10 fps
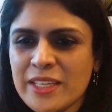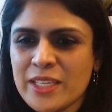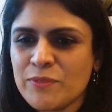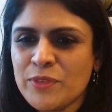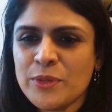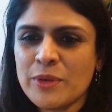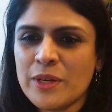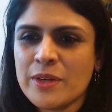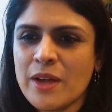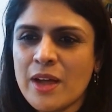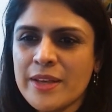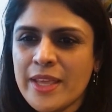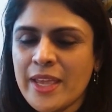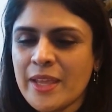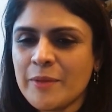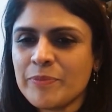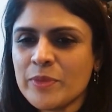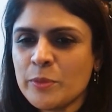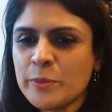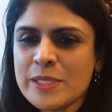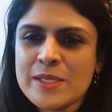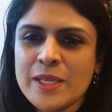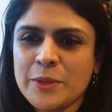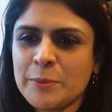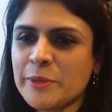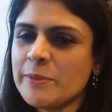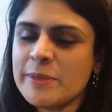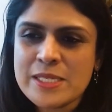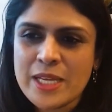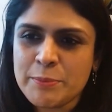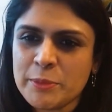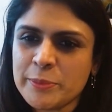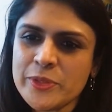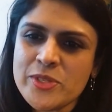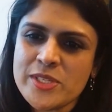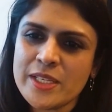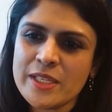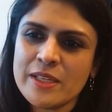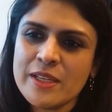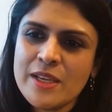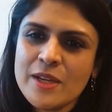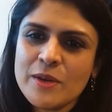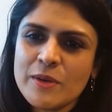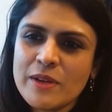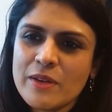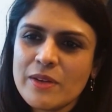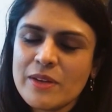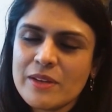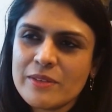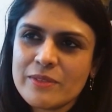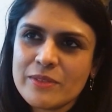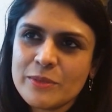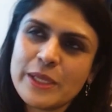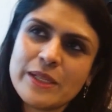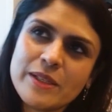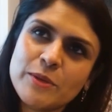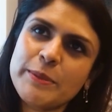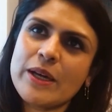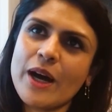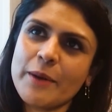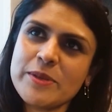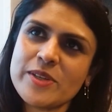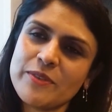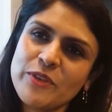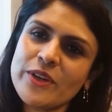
Like if you are not a whiskey or bourbon type of person, well, it would be the opposite. If you're